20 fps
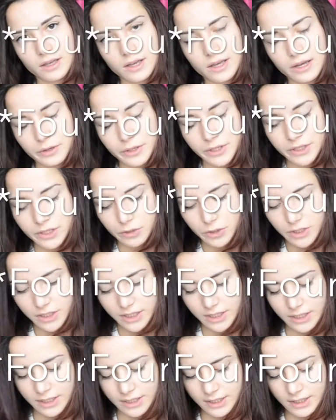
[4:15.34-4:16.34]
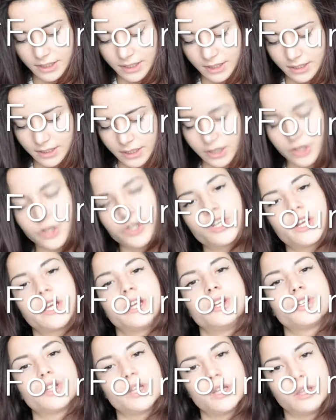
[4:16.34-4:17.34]
characteristic is a
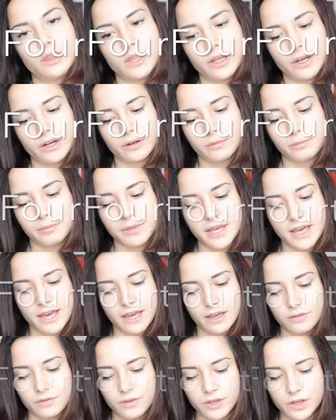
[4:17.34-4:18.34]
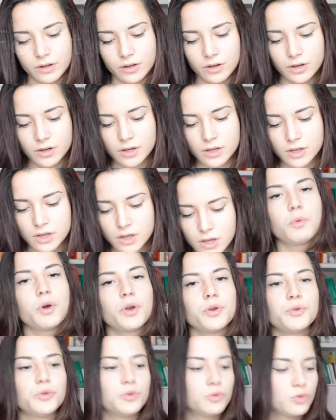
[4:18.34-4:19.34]
change in their behavior.
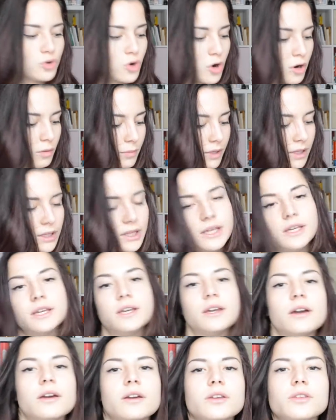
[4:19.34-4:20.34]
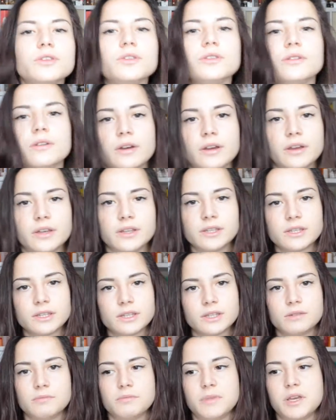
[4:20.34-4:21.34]
Someone who normally
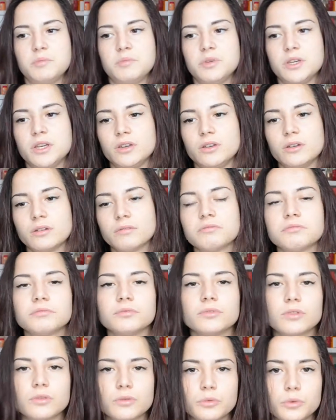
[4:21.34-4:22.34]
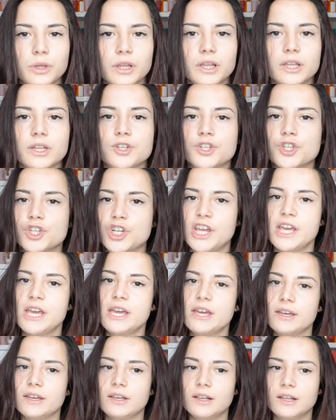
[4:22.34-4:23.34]
is maybe really
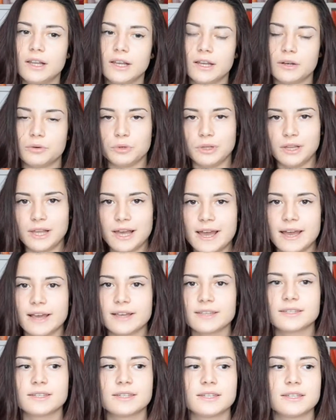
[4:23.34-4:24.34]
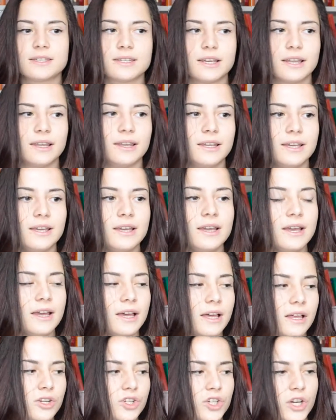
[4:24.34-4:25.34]
chill and relaxed suddenly
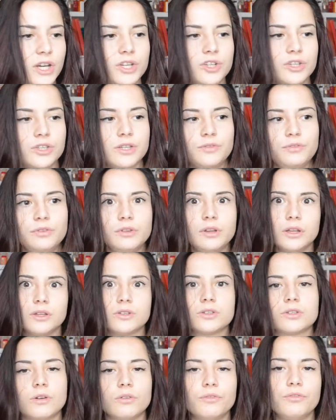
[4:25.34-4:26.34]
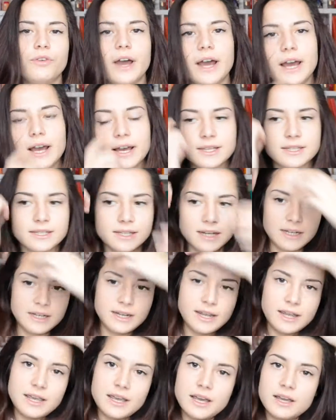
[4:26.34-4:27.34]
changes their feelings so fast, and
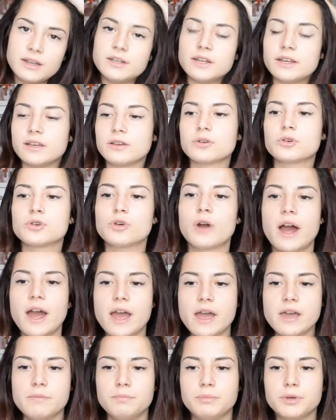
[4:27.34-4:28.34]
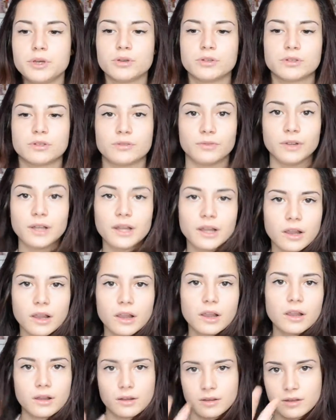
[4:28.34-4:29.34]
they cry because of
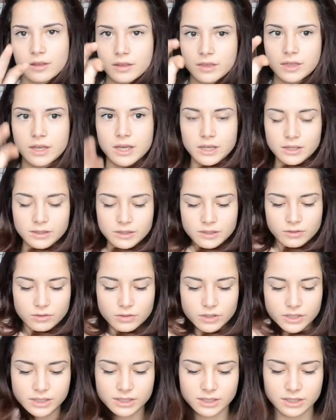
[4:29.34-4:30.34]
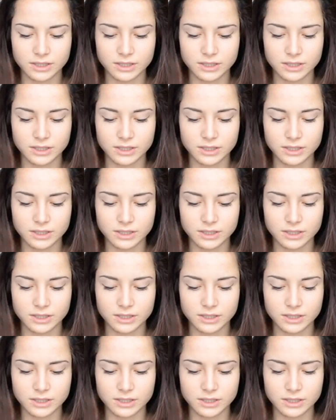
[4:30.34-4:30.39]
little things or